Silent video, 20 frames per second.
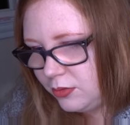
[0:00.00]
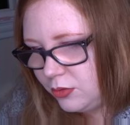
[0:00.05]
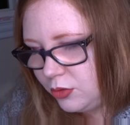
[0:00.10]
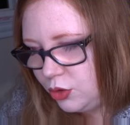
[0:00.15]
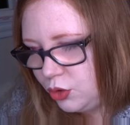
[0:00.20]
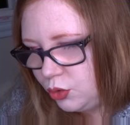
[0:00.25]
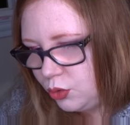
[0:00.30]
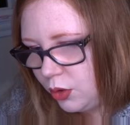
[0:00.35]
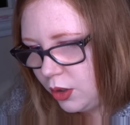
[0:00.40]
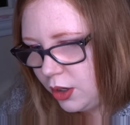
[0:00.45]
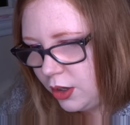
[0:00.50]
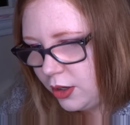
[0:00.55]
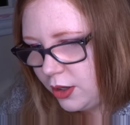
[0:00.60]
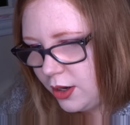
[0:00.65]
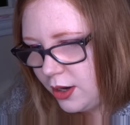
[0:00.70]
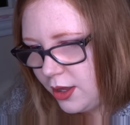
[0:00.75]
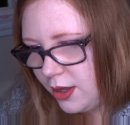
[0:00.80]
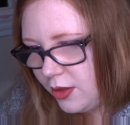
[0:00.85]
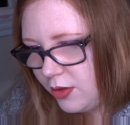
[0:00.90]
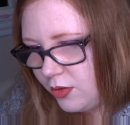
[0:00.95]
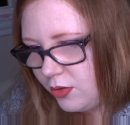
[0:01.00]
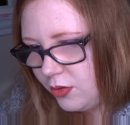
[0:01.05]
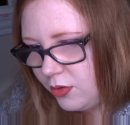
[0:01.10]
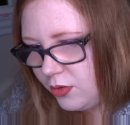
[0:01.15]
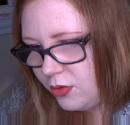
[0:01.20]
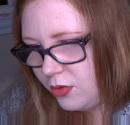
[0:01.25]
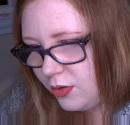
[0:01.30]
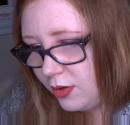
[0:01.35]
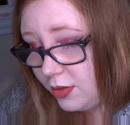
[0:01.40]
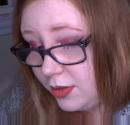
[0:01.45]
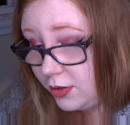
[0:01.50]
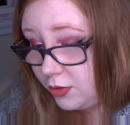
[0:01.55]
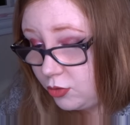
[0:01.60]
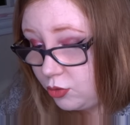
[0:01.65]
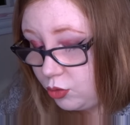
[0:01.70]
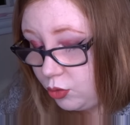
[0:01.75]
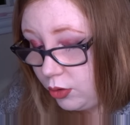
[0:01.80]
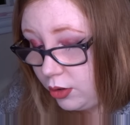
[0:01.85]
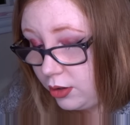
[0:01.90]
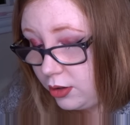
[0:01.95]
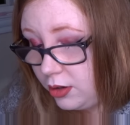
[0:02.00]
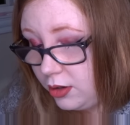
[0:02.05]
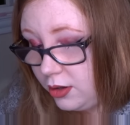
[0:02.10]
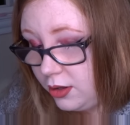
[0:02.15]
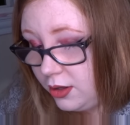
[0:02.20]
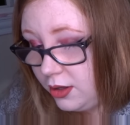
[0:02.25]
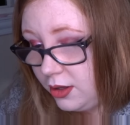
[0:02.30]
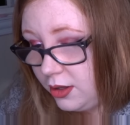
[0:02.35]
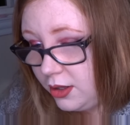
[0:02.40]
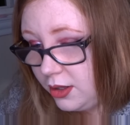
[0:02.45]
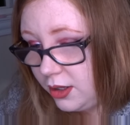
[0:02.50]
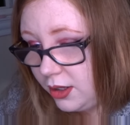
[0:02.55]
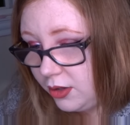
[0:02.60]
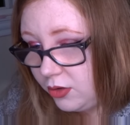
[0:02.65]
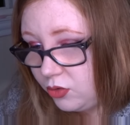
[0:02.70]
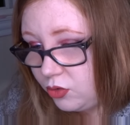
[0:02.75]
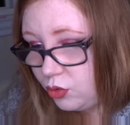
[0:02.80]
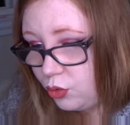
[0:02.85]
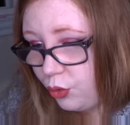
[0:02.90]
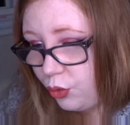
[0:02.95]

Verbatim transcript: Jooheon is, I think it's Jooheon, is